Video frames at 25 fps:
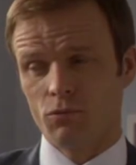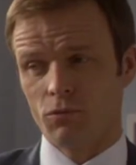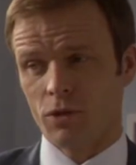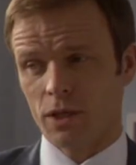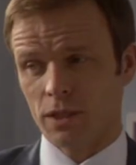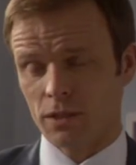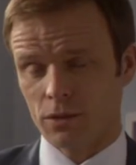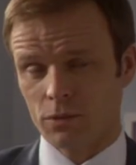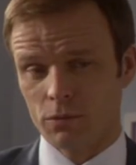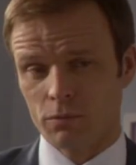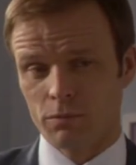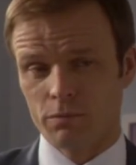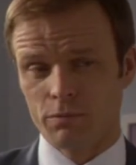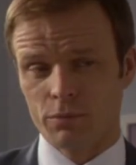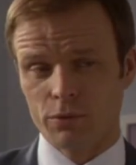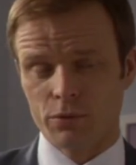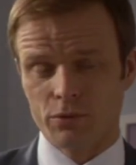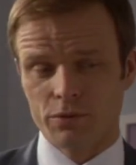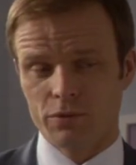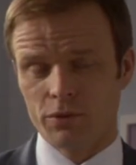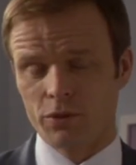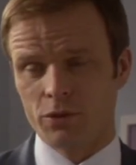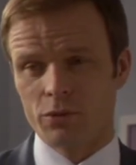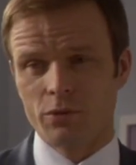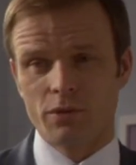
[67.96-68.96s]
Right, so
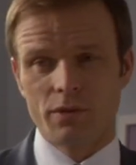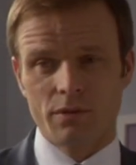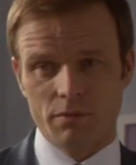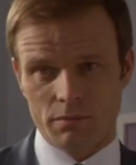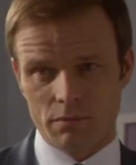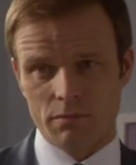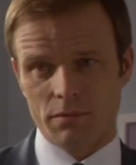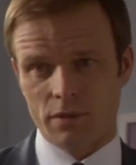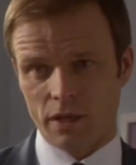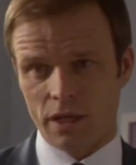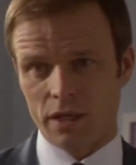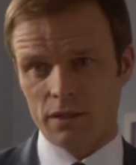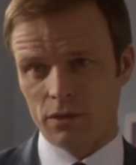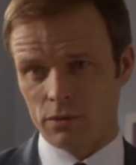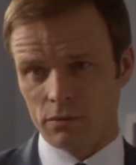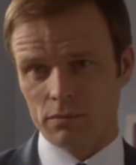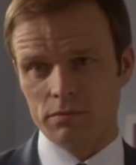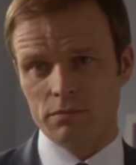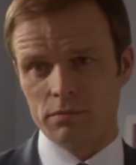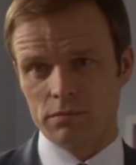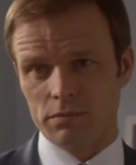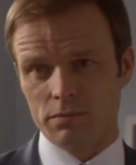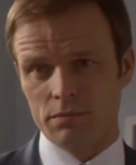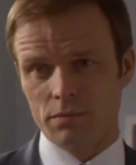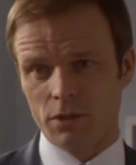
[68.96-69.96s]
both you and Daniel
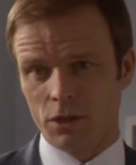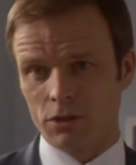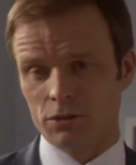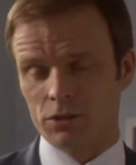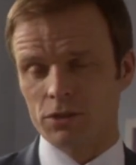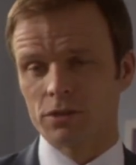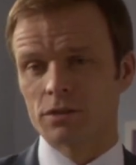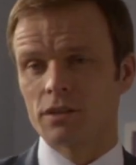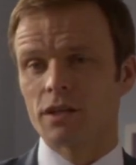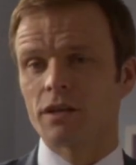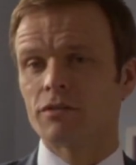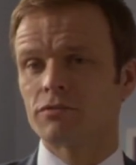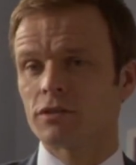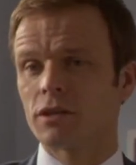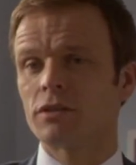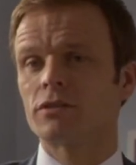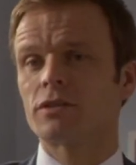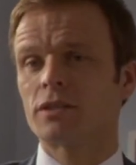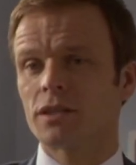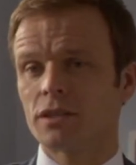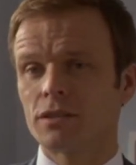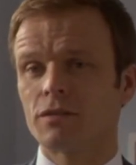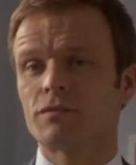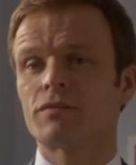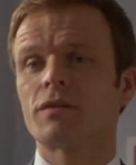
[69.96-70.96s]
locked yourselves
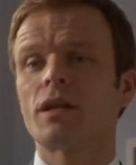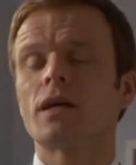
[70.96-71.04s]
outside your